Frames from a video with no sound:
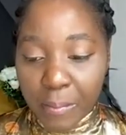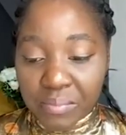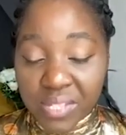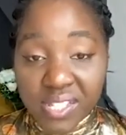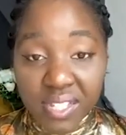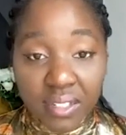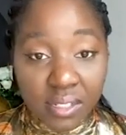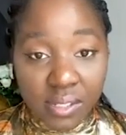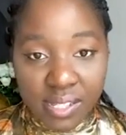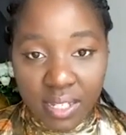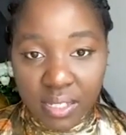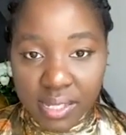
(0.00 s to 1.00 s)

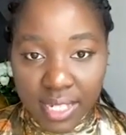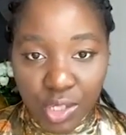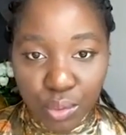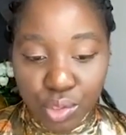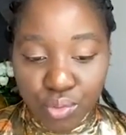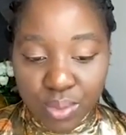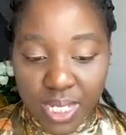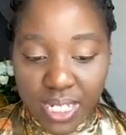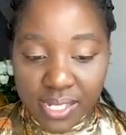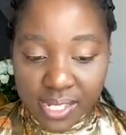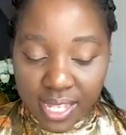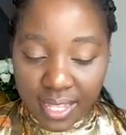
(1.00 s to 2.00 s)
singles that he would
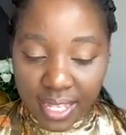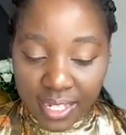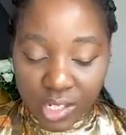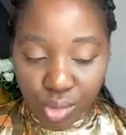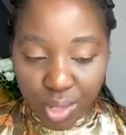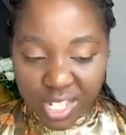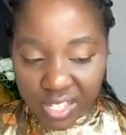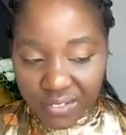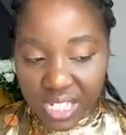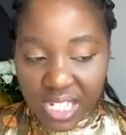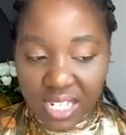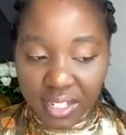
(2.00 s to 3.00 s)
release. And then in
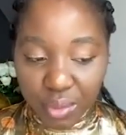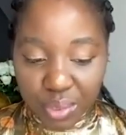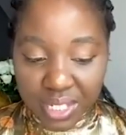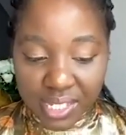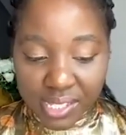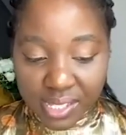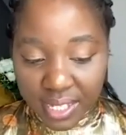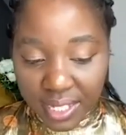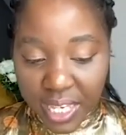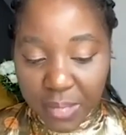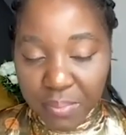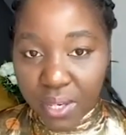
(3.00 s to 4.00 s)
2017, he released an
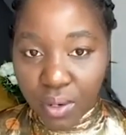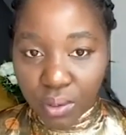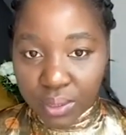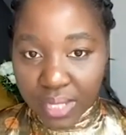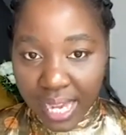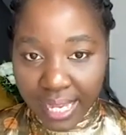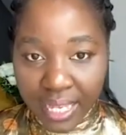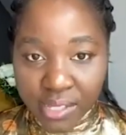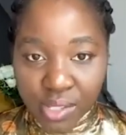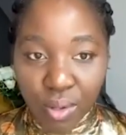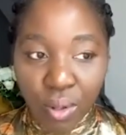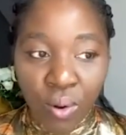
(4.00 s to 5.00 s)
EP called
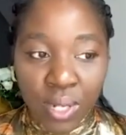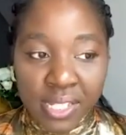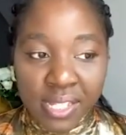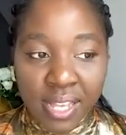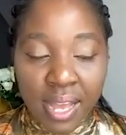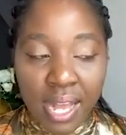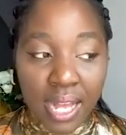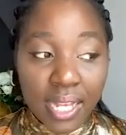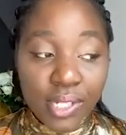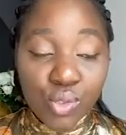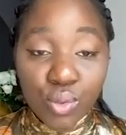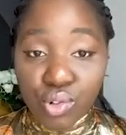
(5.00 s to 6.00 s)
Against All Odds. I had
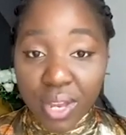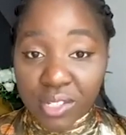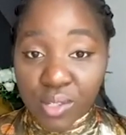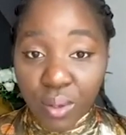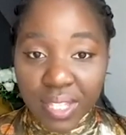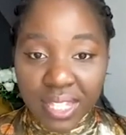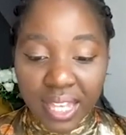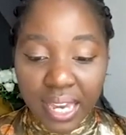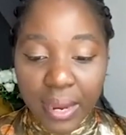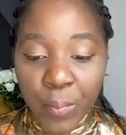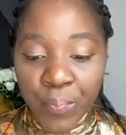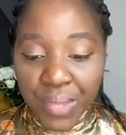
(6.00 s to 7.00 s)
2 tracks on
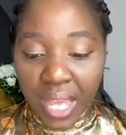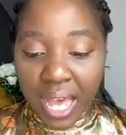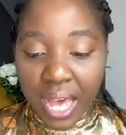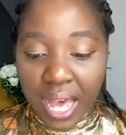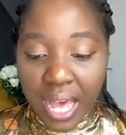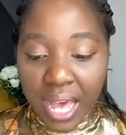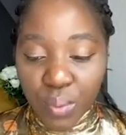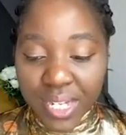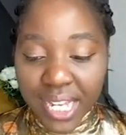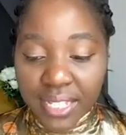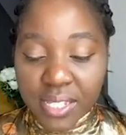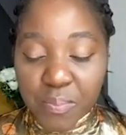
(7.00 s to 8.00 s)
there. So when
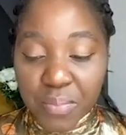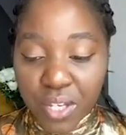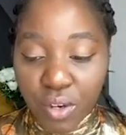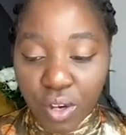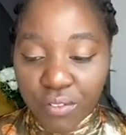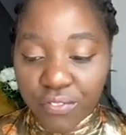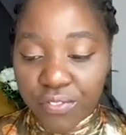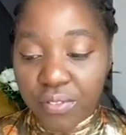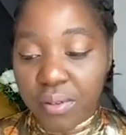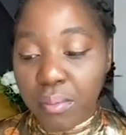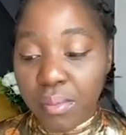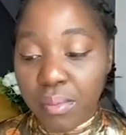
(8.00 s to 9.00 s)
I speak of
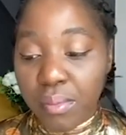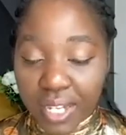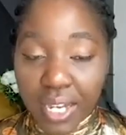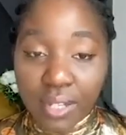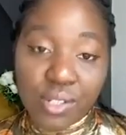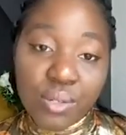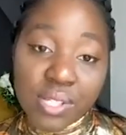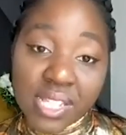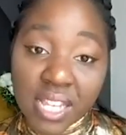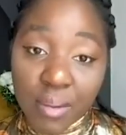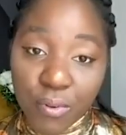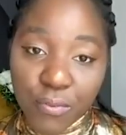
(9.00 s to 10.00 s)
learning how to
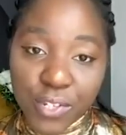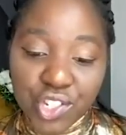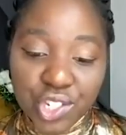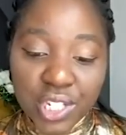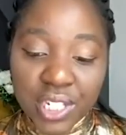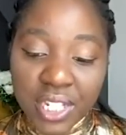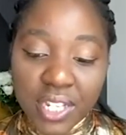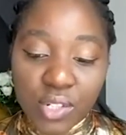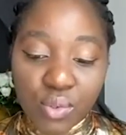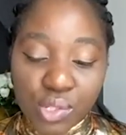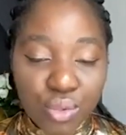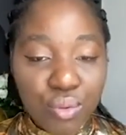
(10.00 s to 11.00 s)
sing professionally, it
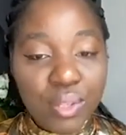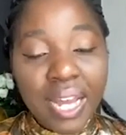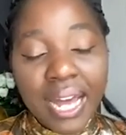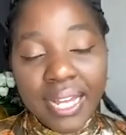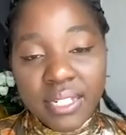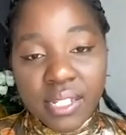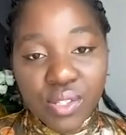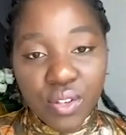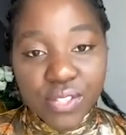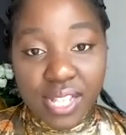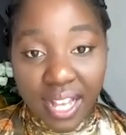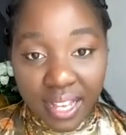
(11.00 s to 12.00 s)
was through the guidance of
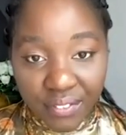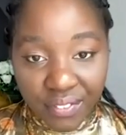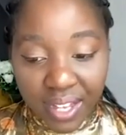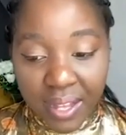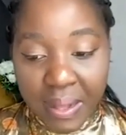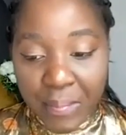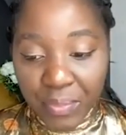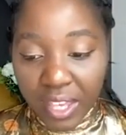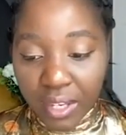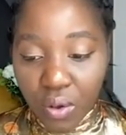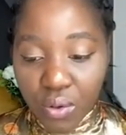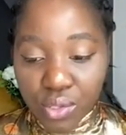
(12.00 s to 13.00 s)
Skaiva, and
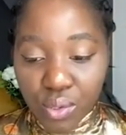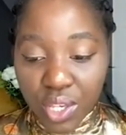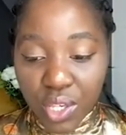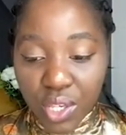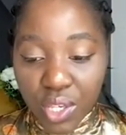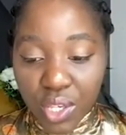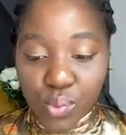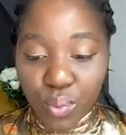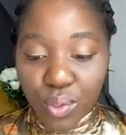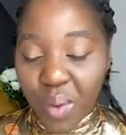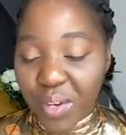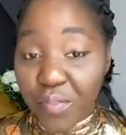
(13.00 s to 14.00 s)
also he works
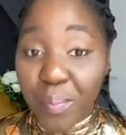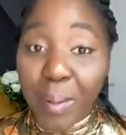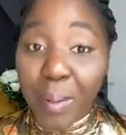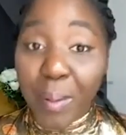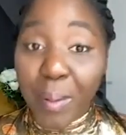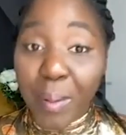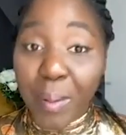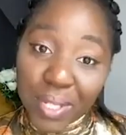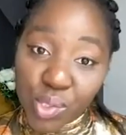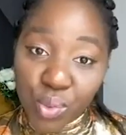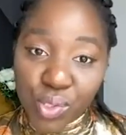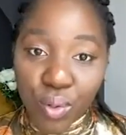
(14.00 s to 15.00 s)
with one of my music
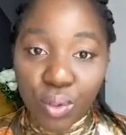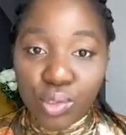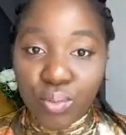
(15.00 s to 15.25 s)
mentors called